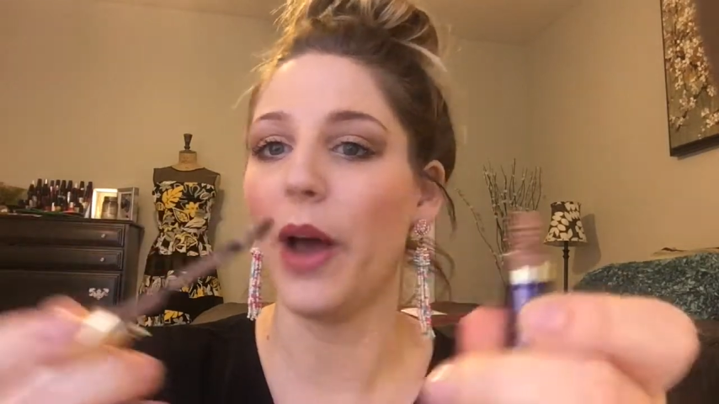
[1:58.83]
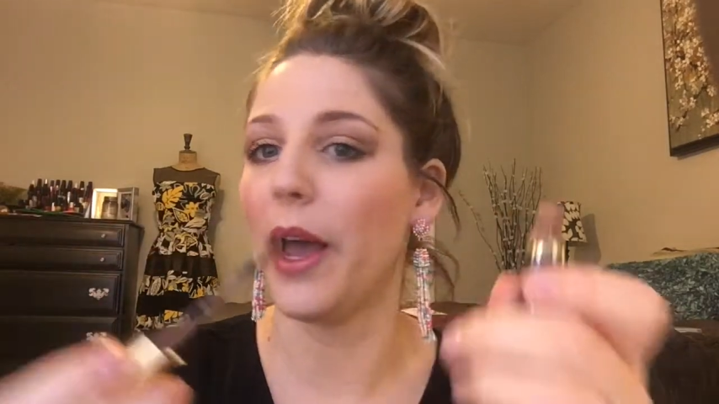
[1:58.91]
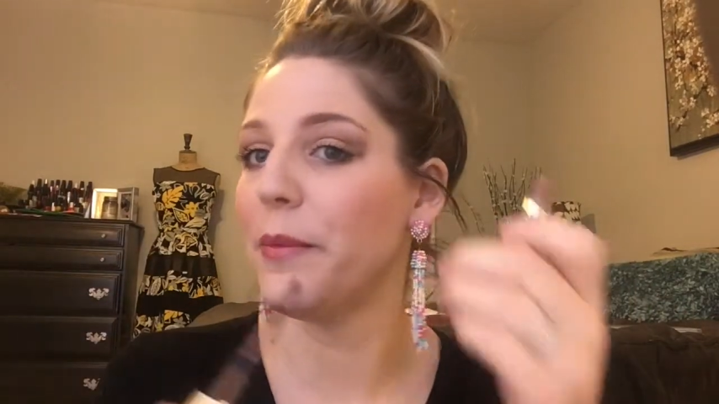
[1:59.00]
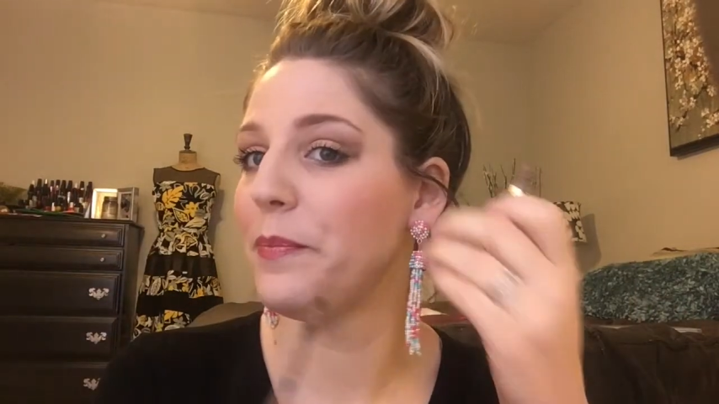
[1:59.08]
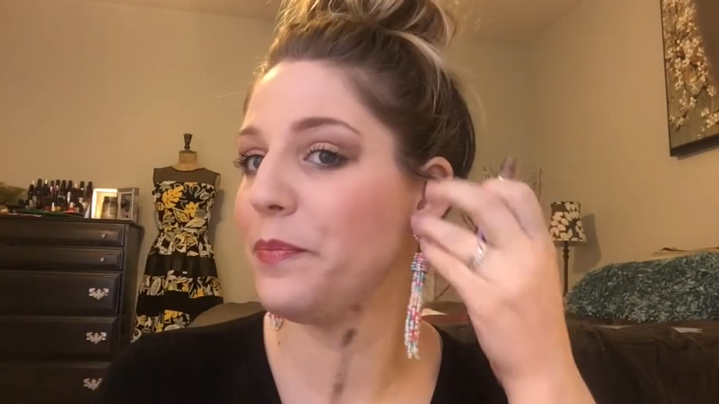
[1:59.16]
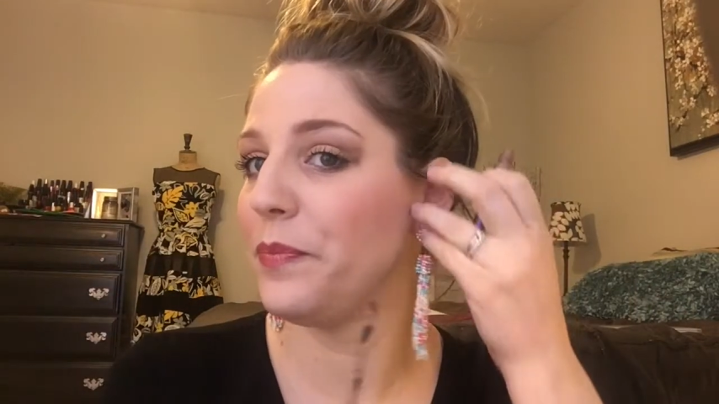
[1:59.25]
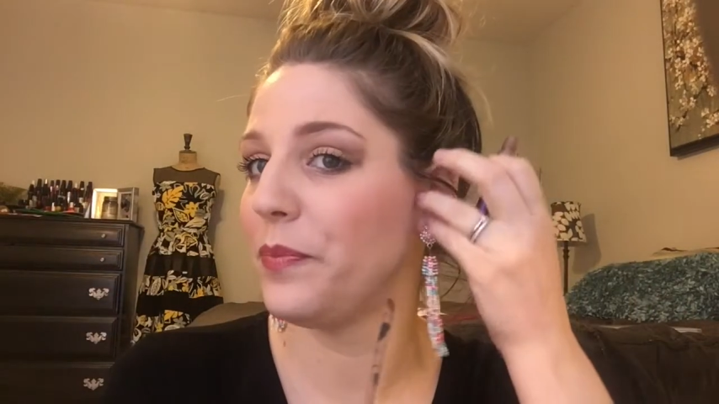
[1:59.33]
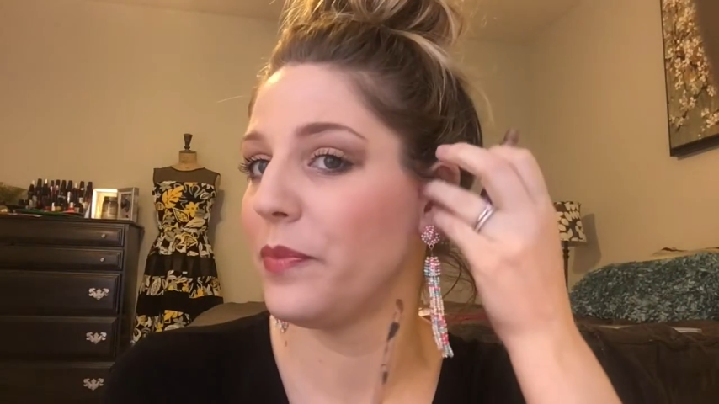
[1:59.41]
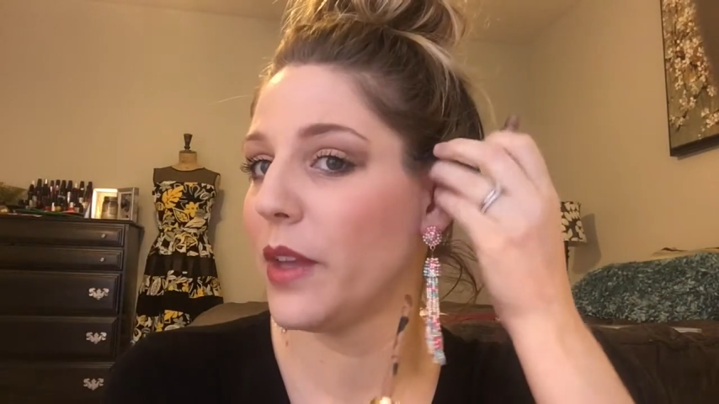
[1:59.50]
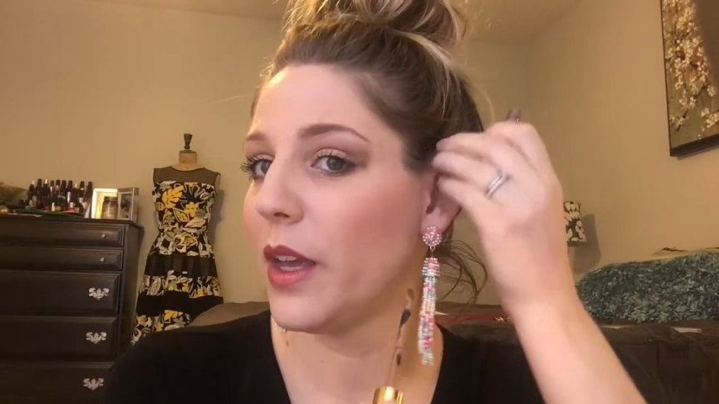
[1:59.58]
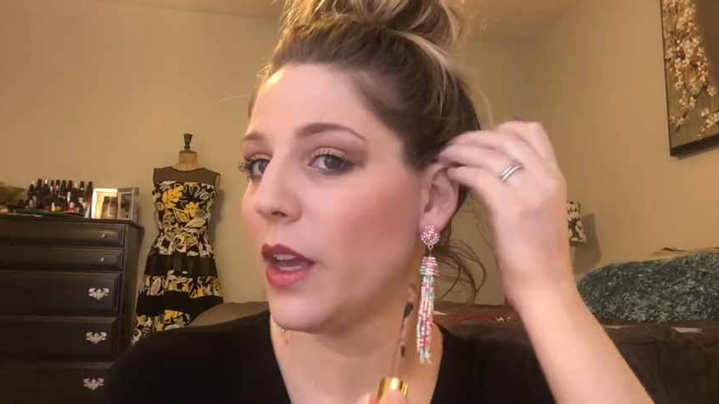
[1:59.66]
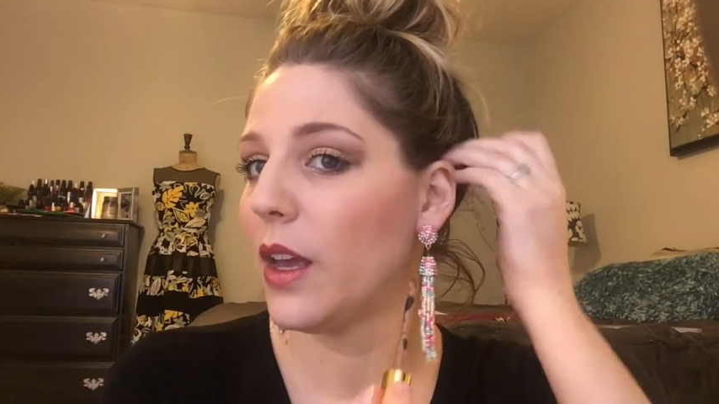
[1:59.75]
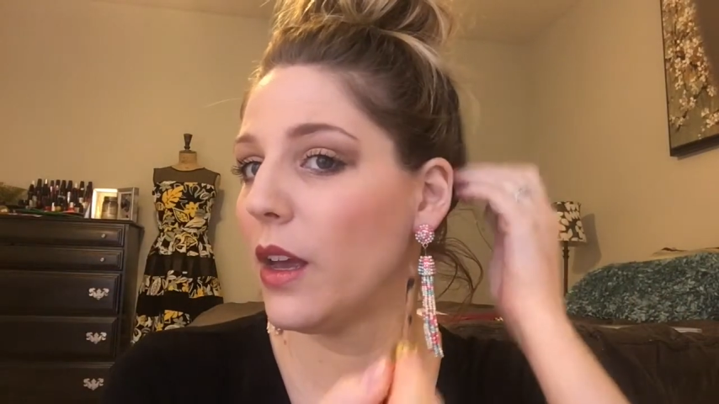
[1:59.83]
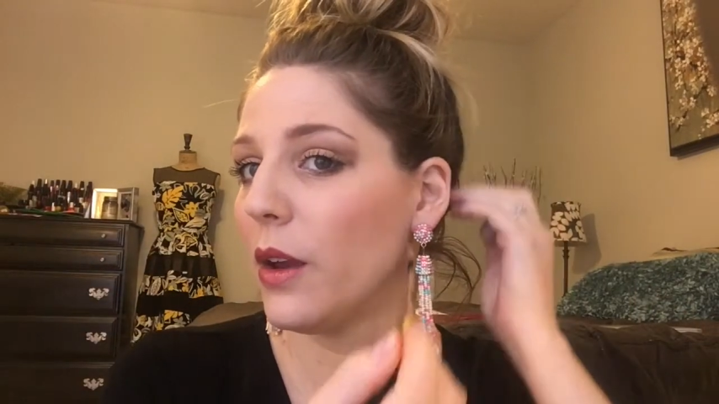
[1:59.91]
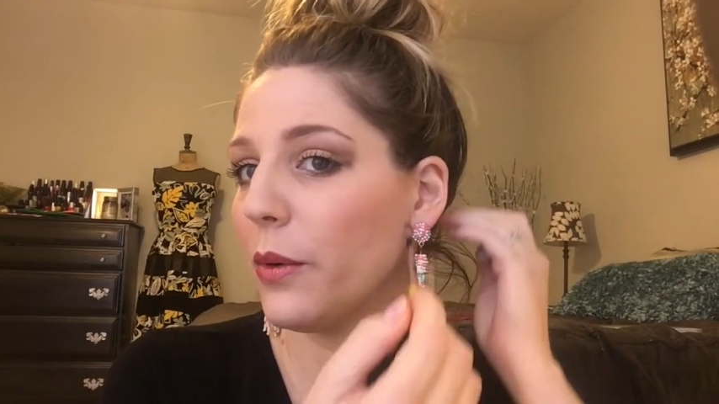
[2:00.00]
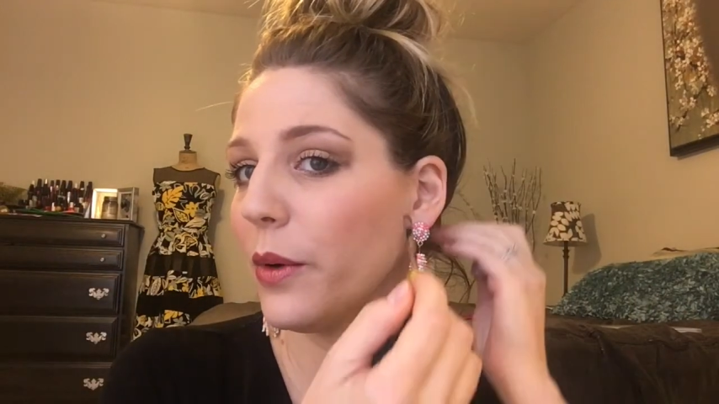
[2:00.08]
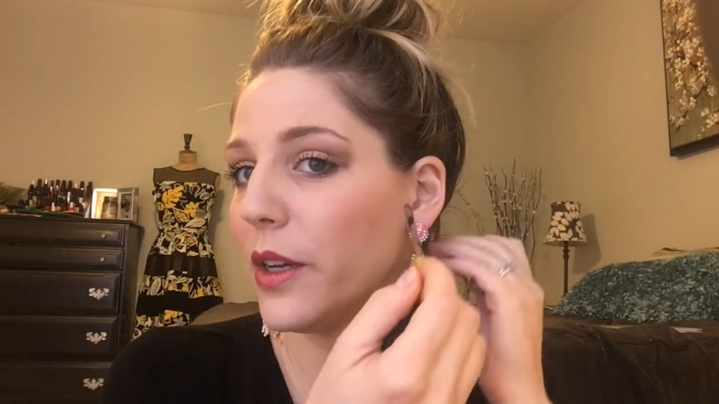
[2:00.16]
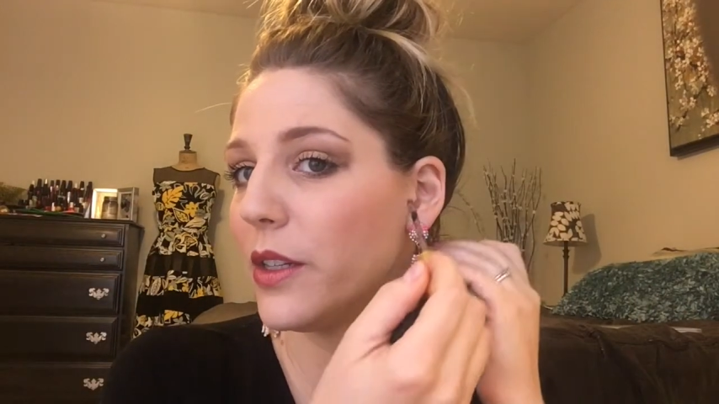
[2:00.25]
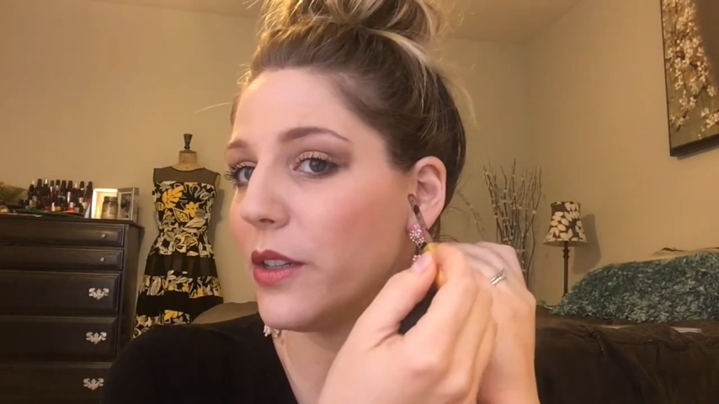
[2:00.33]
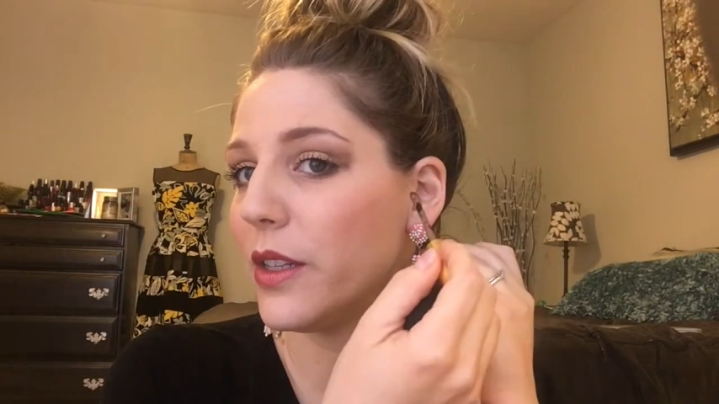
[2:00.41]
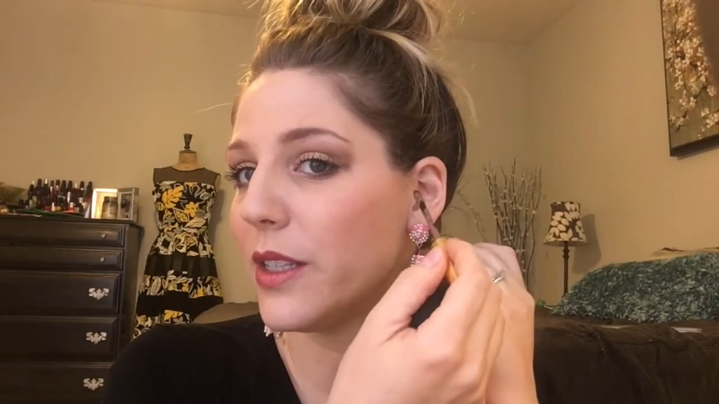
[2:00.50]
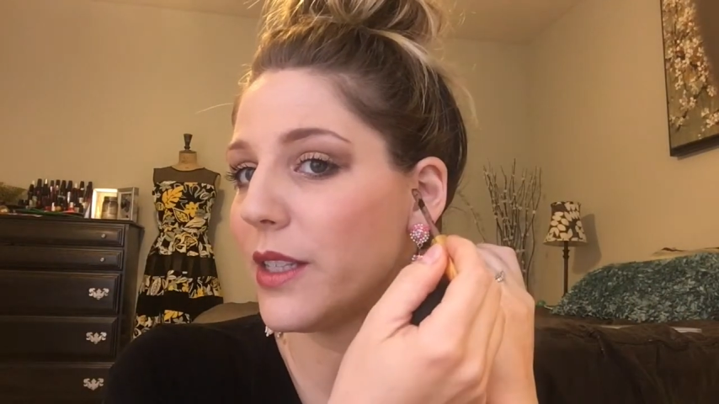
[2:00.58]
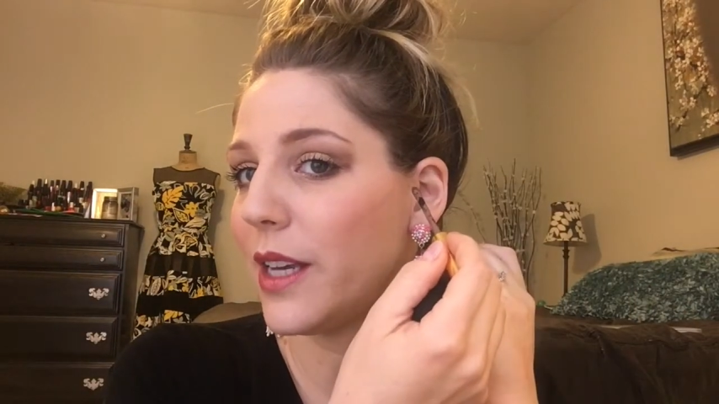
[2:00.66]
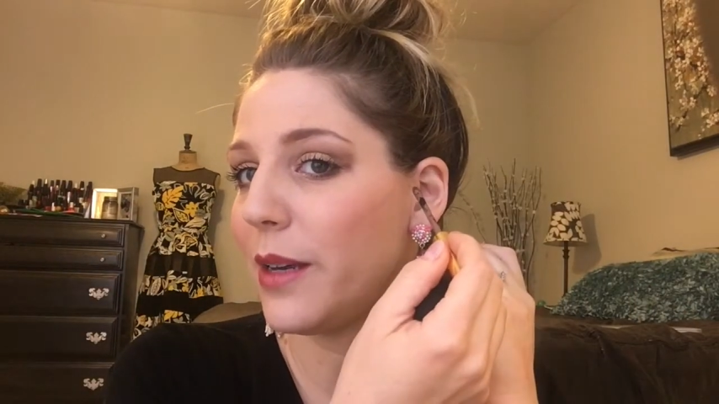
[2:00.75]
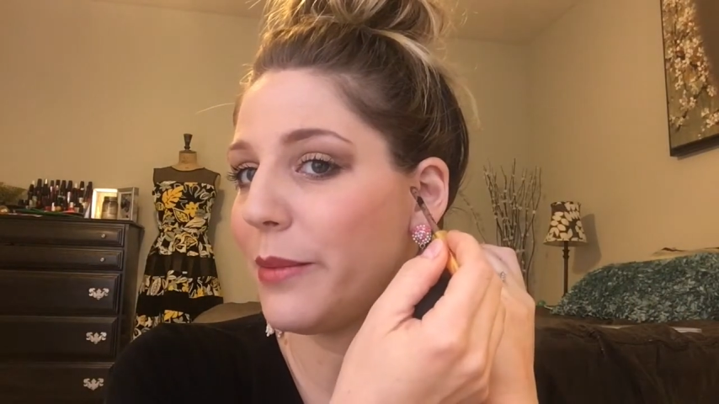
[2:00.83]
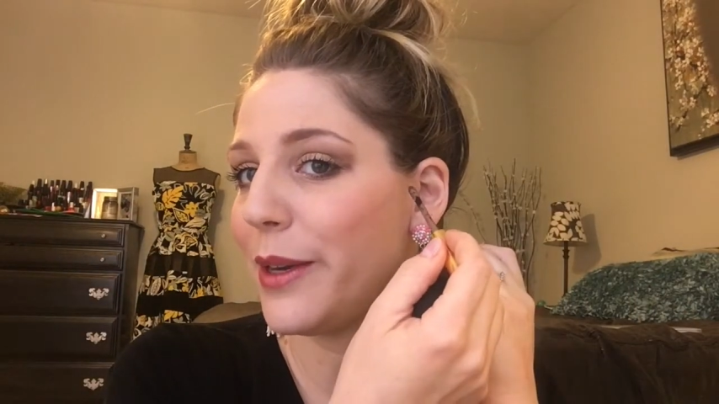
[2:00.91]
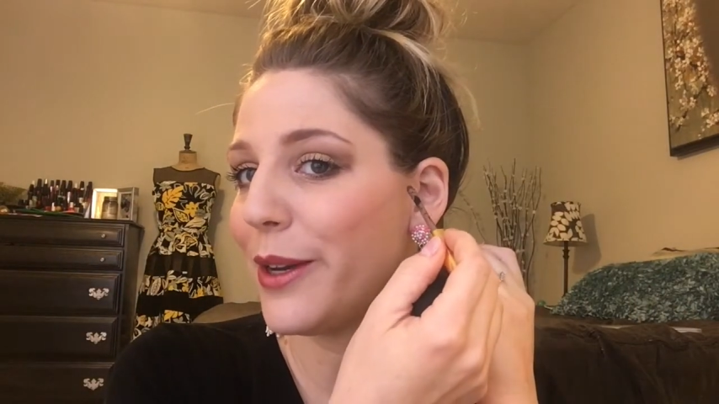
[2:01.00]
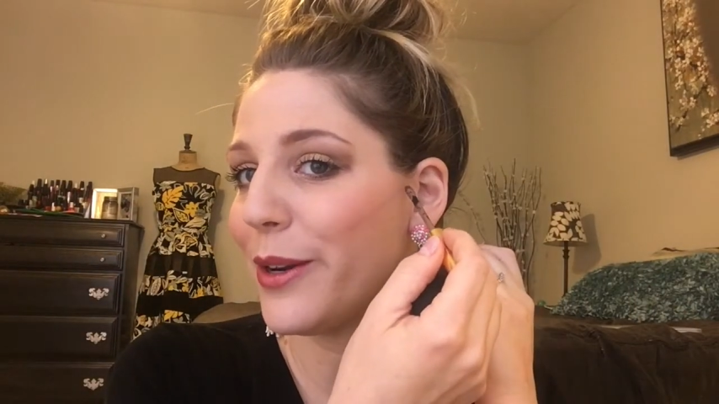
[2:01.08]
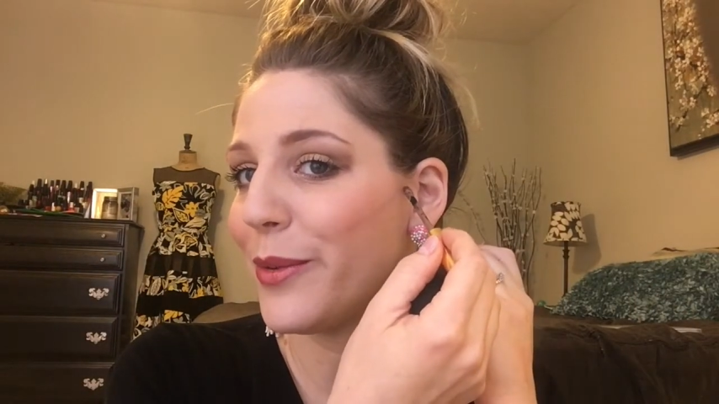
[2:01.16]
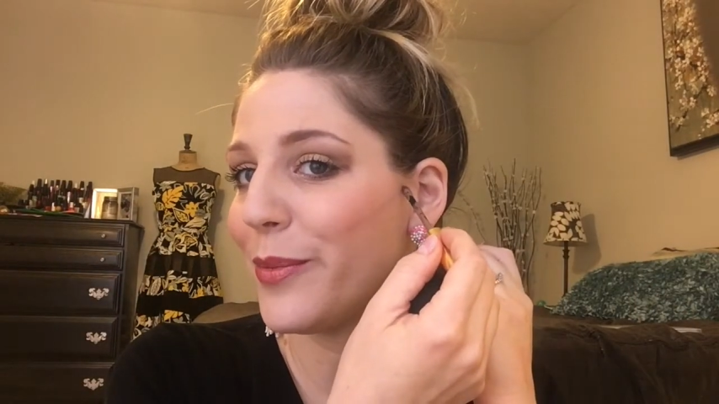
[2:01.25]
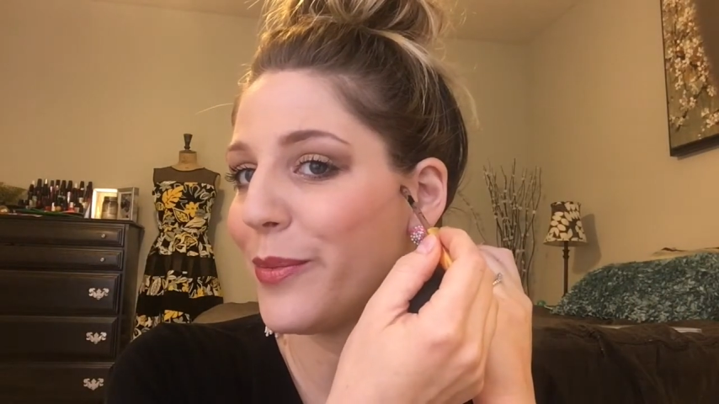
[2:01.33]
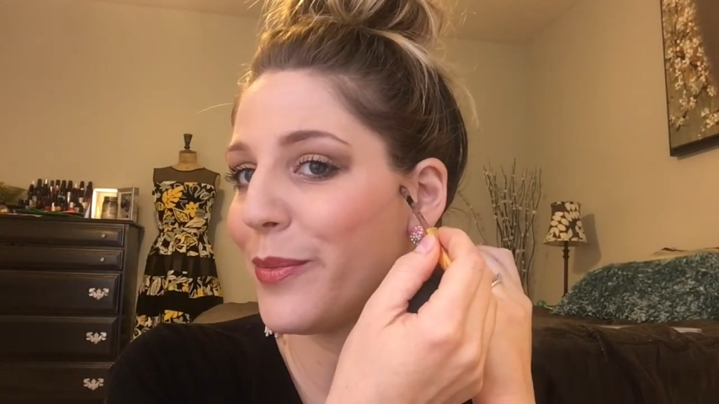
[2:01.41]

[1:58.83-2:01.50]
way. We're going to do the same here.